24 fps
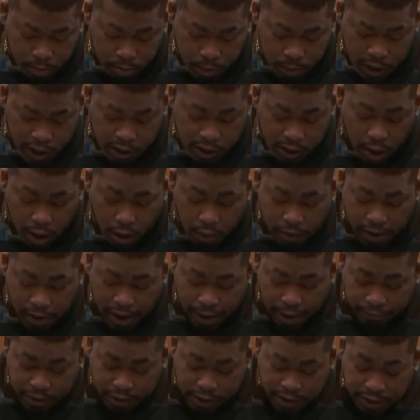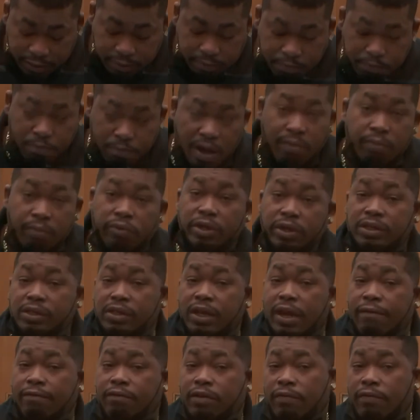because all we have is memories
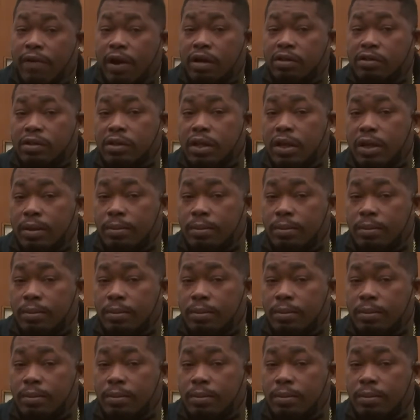left of our son.